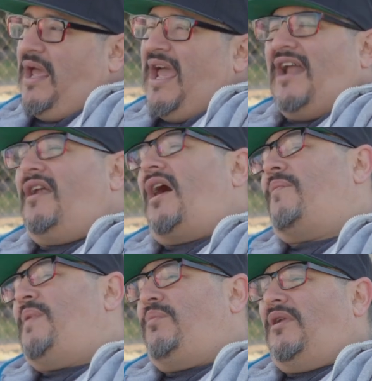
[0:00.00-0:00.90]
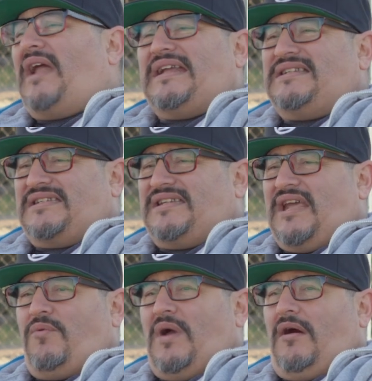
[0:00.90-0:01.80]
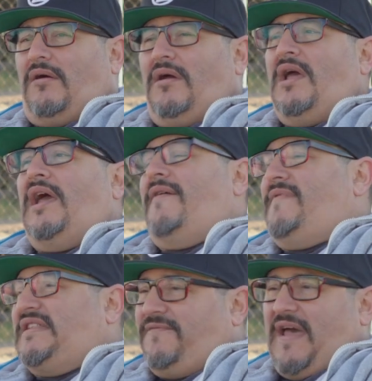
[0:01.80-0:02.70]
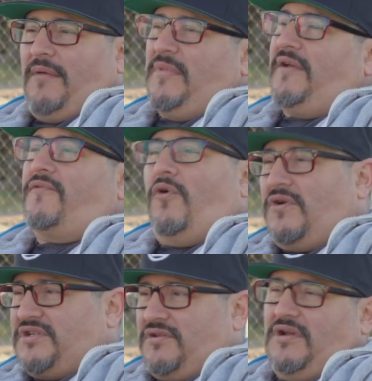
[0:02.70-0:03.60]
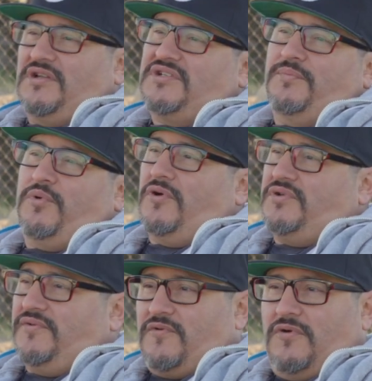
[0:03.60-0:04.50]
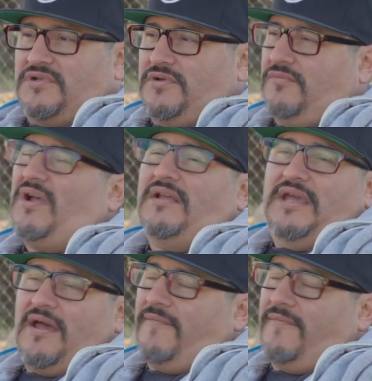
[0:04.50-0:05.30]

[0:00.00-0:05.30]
And a lot of people like to say, well, if it's family, of course they're going to support you. Of course, well, yeah,